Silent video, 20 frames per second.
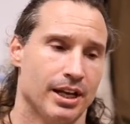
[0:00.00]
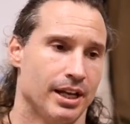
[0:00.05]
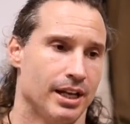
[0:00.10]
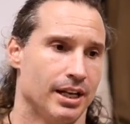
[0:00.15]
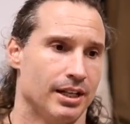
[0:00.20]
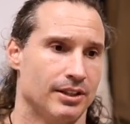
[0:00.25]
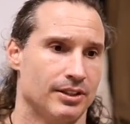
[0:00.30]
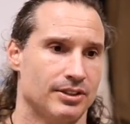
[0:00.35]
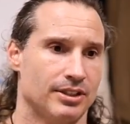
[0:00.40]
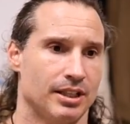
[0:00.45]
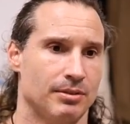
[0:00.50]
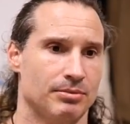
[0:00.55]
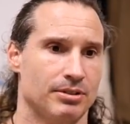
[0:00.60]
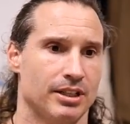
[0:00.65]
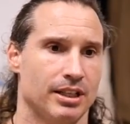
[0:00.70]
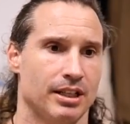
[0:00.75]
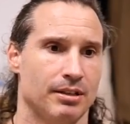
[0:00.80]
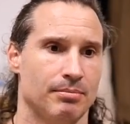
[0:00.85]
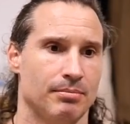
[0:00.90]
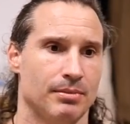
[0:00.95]
And at the same
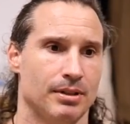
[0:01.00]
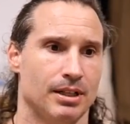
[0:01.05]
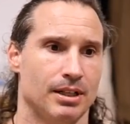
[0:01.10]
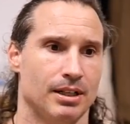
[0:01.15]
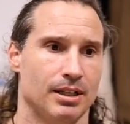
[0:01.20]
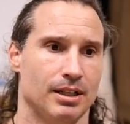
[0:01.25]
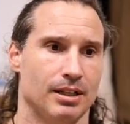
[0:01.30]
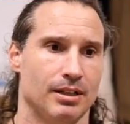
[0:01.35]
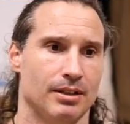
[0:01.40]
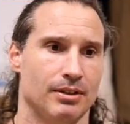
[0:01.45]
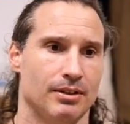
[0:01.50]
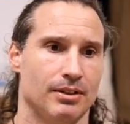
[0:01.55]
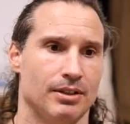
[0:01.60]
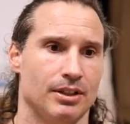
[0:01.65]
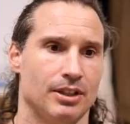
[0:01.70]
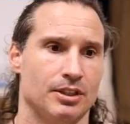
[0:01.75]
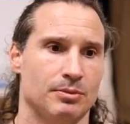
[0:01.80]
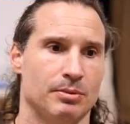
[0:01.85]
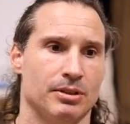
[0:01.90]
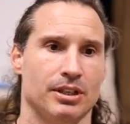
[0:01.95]
time, uh,
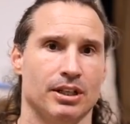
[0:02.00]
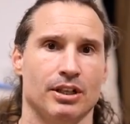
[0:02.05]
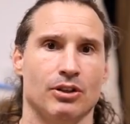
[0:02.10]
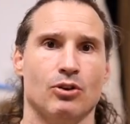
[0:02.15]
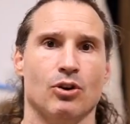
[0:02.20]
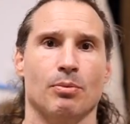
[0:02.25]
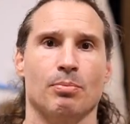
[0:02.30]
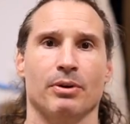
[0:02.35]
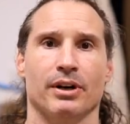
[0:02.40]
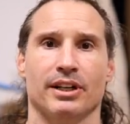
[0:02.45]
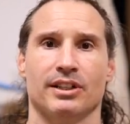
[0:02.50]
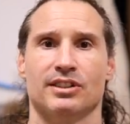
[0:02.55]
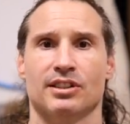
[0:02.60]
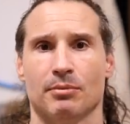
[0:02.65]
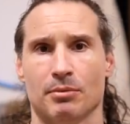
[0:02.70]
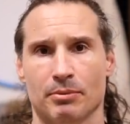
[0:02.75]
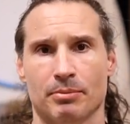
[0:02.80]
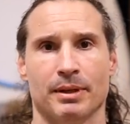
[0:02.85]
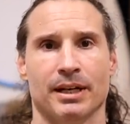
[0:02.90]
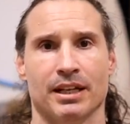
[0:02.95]
he's been incorporating
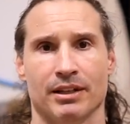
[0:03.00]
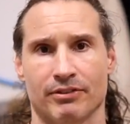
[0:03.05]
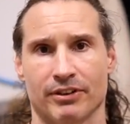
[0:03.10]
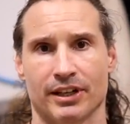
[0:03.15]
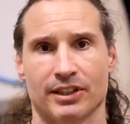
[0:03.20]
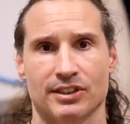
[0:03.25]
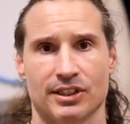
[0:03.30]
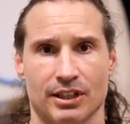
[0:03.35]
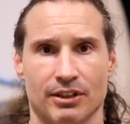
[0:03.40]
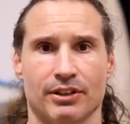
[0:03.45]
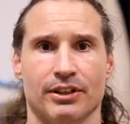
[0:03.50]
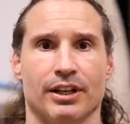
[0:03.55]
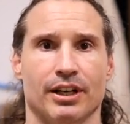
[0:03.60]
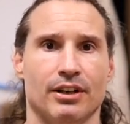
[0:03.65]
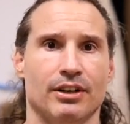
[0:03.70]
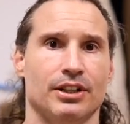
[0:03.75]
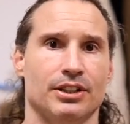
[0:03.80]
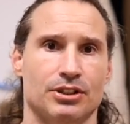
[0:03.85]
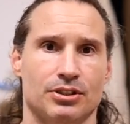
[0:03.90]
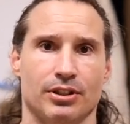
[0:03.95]
some of my advice here and
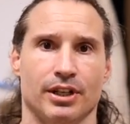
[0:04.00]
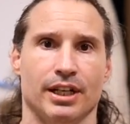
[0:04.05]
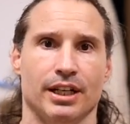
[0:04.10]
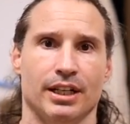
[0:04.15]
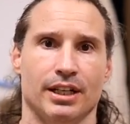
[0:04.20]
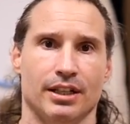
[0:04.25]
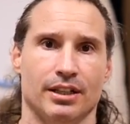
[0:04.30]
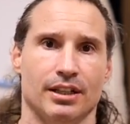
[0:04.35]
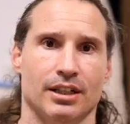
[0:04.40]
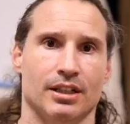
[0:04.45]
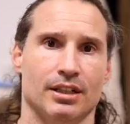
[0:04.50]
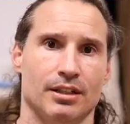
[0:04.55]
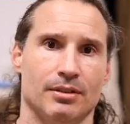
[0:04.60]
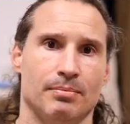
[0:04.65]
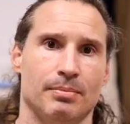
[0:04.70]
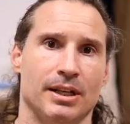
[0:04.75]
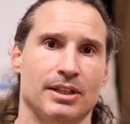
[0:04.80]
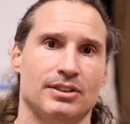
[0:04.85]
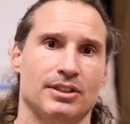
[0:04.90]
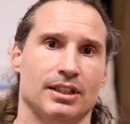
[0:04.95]
there in his training, and then
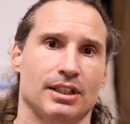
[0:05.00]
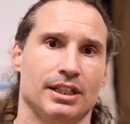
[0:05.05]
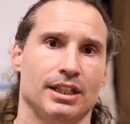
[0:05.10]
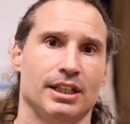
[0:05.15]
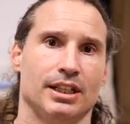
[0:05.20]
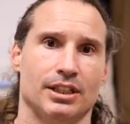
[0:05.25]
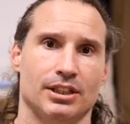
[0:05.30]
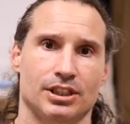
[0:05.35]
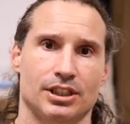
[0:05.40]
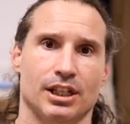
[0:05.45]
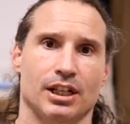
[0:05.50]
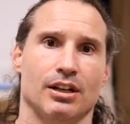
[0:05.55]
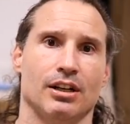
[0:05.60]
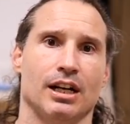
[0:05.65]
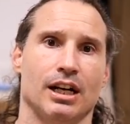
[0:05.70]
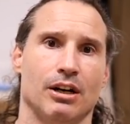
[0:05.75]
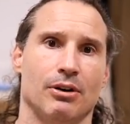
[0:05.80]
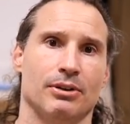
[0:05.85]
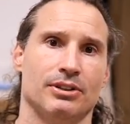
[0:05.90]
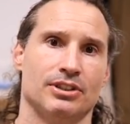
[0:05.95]
basically he can
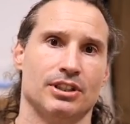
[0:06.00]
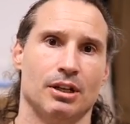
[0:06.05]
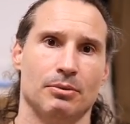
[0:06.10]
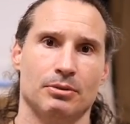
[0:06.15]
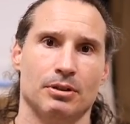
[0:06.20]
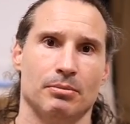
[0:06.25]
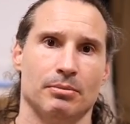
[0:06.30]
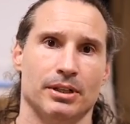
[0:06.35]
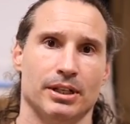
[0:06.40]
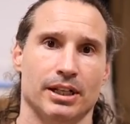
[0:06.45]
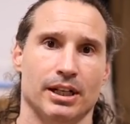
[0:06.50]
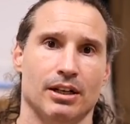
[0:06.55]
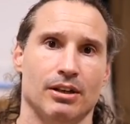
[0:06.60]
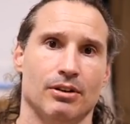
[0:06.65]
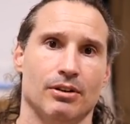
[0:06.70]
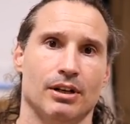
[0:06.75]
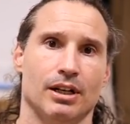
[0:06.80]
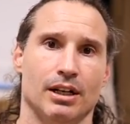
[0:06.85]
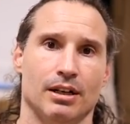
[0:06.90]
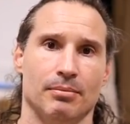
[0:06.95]
share how it's helped him and
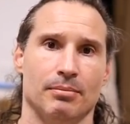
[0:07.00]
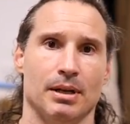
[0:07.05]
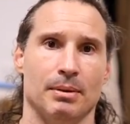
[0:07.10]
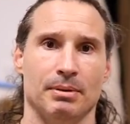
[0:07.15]
how uh,